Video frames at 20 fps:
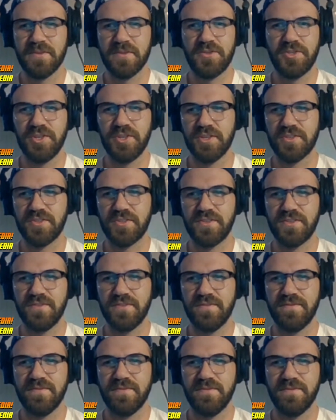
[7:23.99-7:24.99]

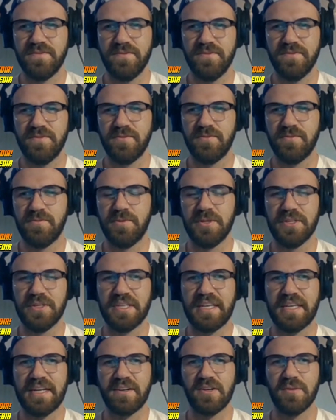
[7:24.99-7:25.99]
Just
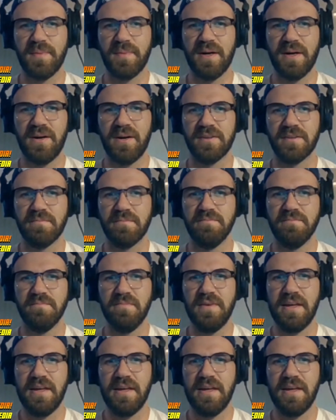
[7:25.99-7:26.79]
really cared about